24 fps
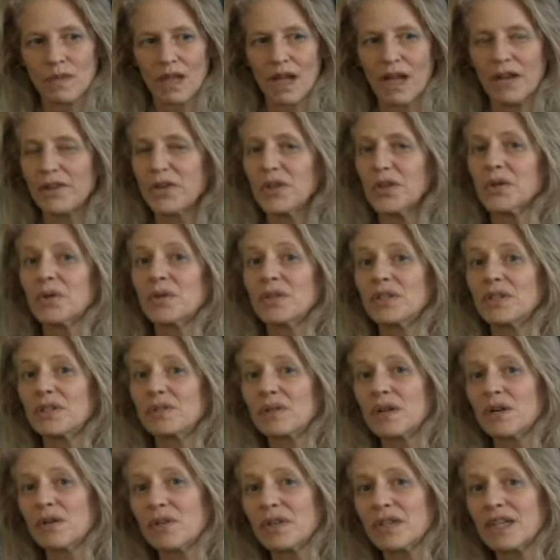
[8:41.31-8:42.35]
how you're going to
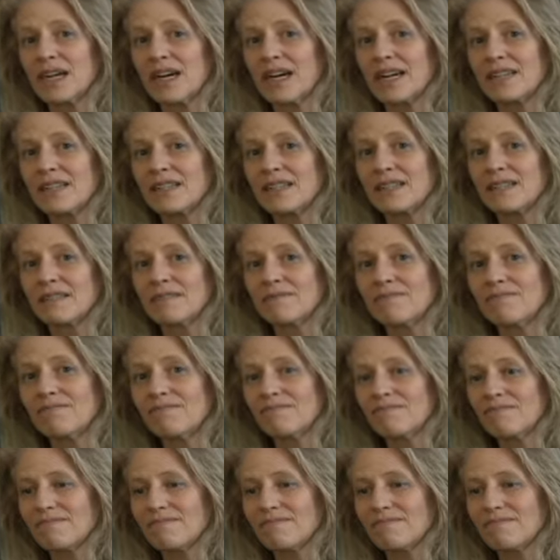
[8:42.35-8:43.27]
grow the cotton,